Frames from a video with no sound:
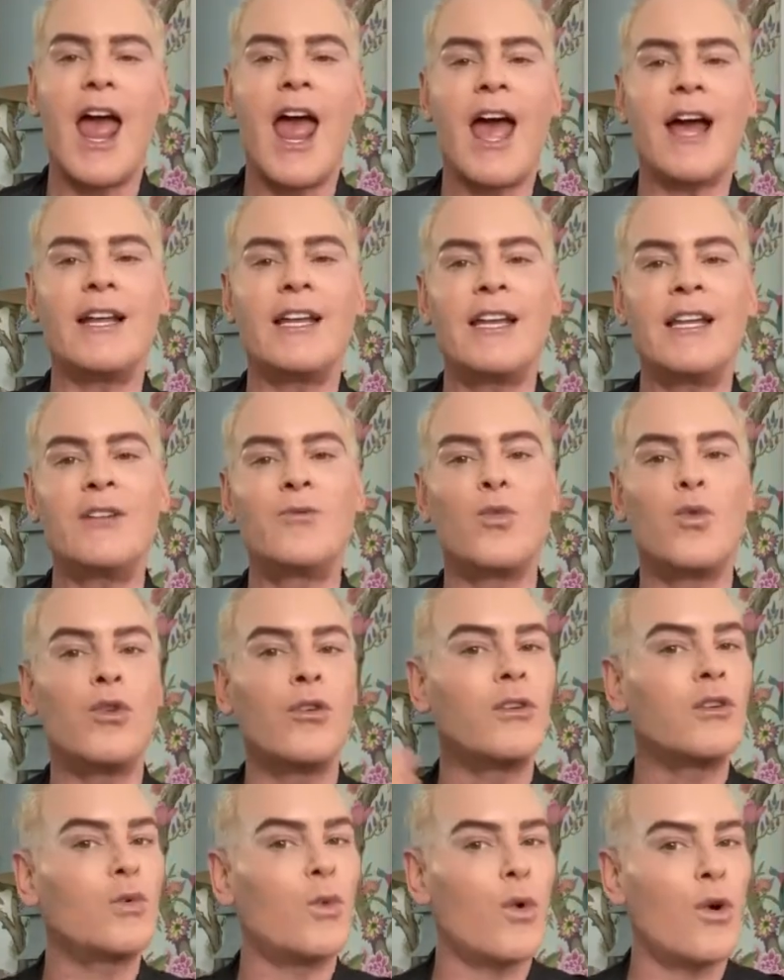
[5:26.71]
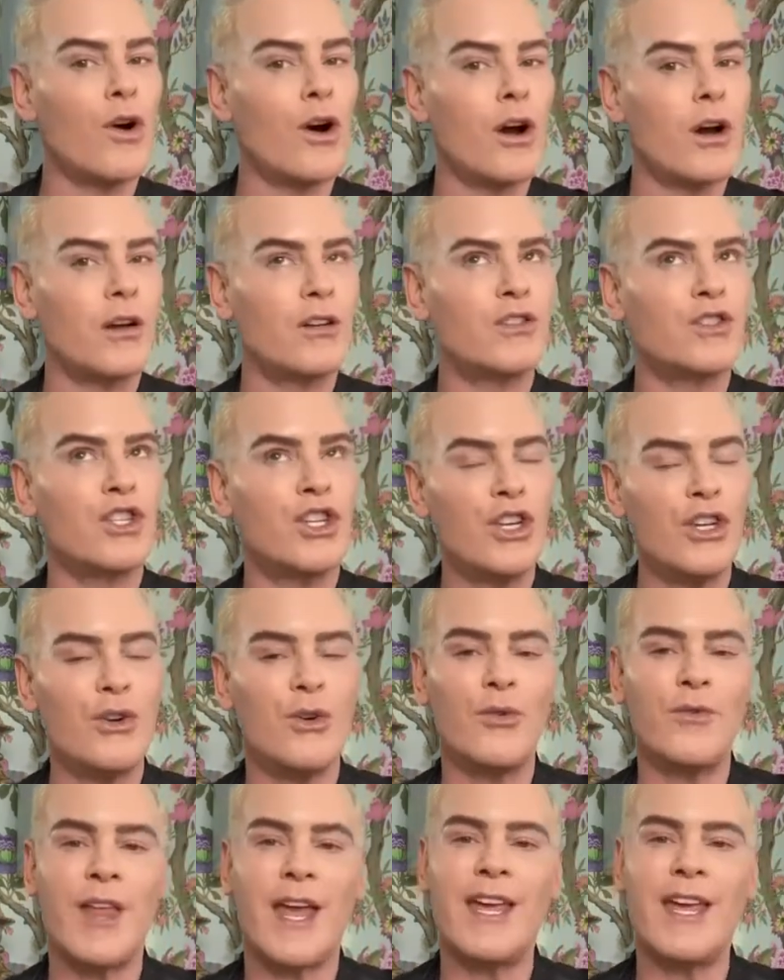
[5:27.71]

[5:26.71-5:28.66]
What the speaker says: And in World War II,